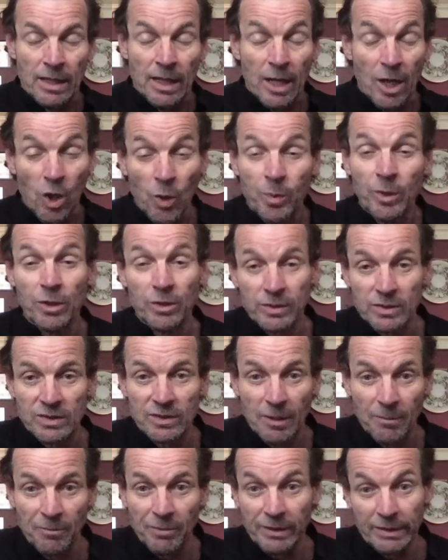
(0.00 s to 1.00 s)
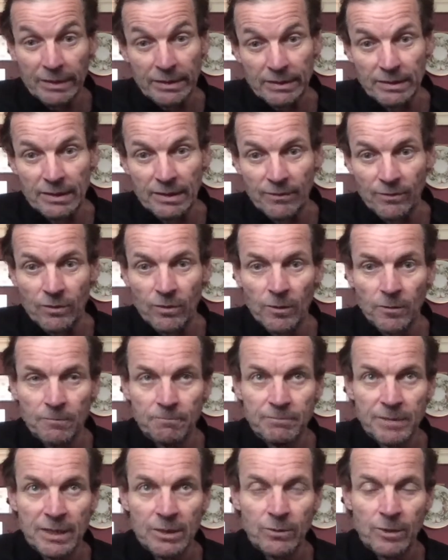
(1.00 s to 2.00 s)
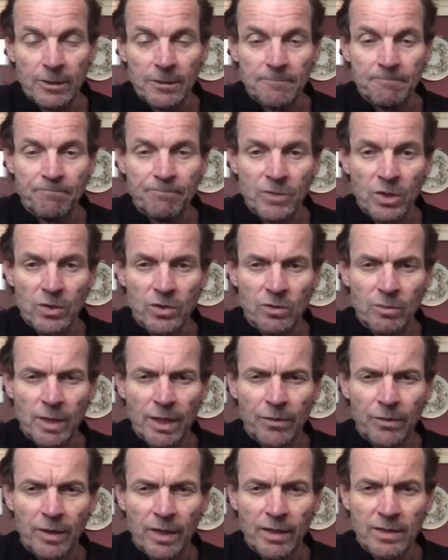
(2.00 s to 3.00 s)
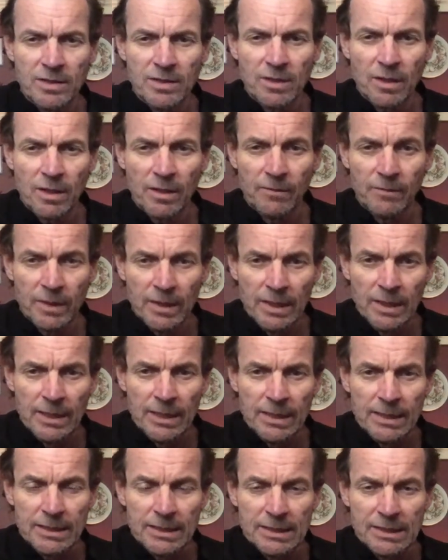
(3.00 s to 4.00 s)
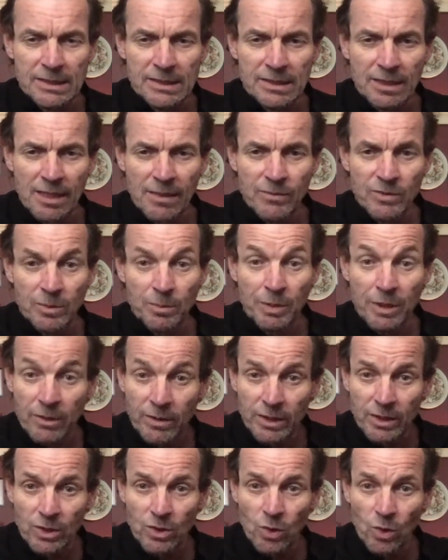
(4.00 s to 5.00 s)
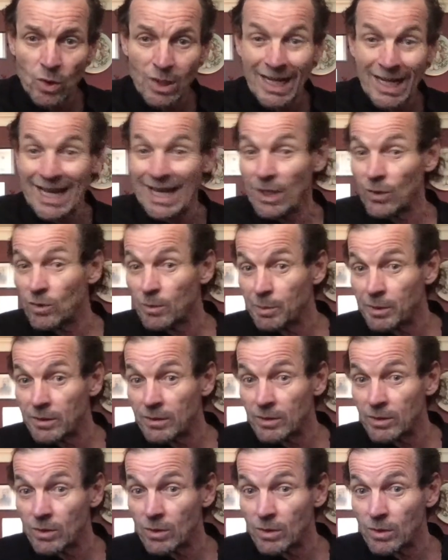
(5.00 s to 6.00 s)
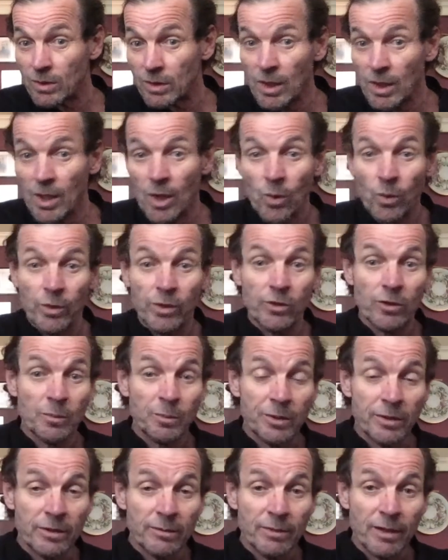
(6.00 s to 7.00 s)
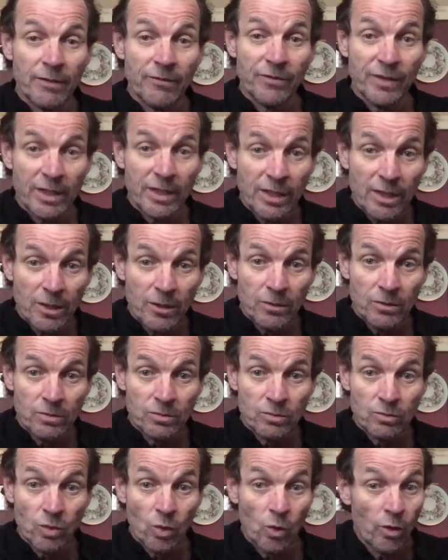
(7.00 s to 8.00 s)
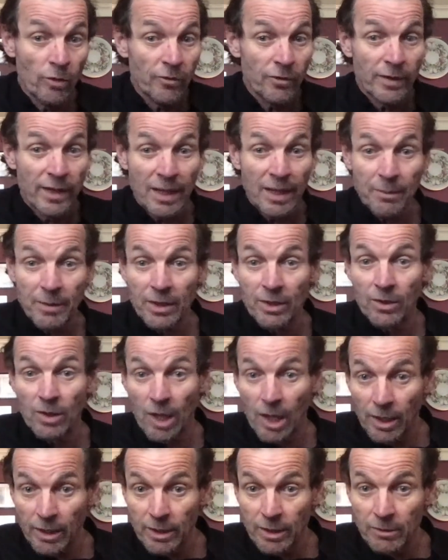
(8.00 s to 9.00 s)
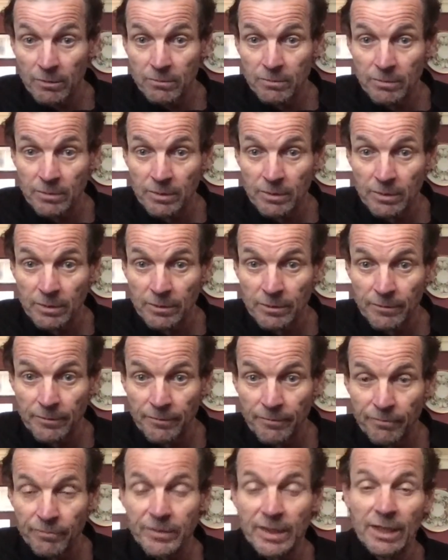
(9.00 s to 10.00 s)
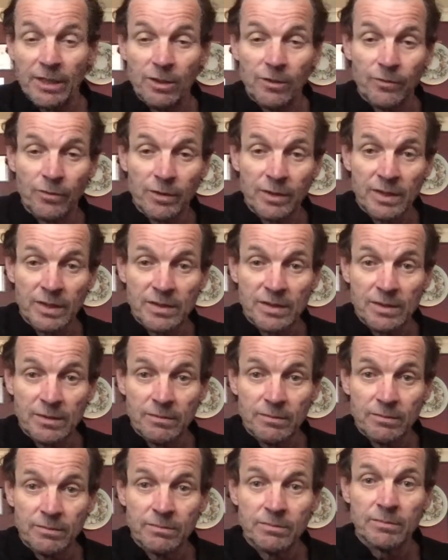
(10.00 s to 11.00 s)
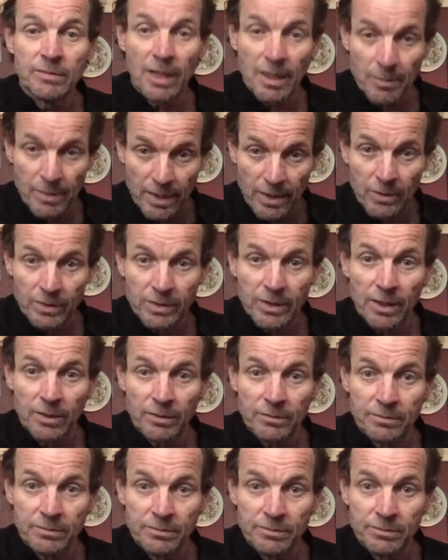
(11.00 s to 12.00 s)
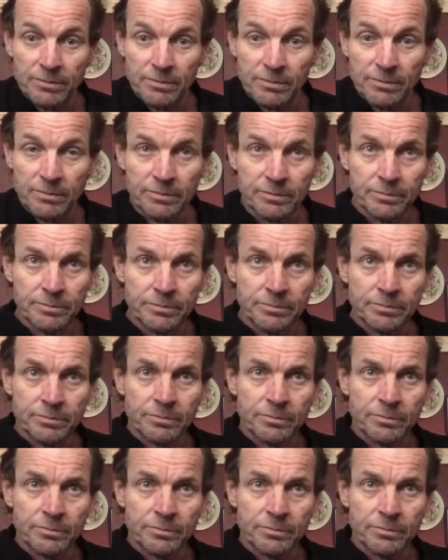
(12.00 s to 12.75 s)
I hope you learned something after all. Anyway, those are my thoughts on these times appearing in court, how to appear in court when you're appearing by video, or for that matter, audio. Thank you for listening. I'm Matt O'Connor. The